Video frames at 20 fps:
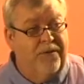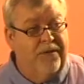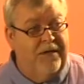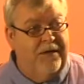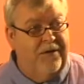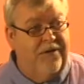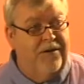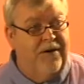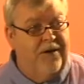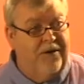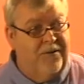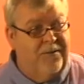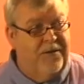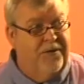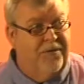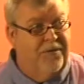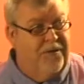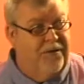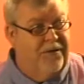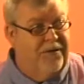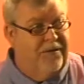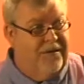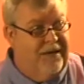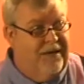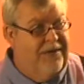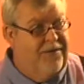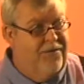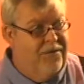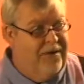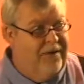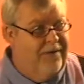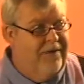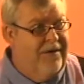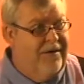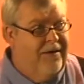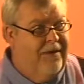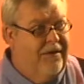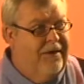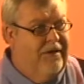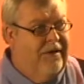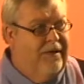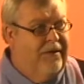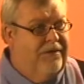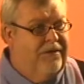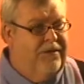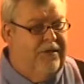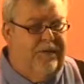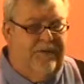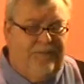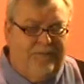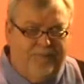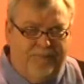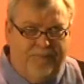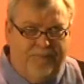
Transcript: then you're not going to be able to work anywhere. So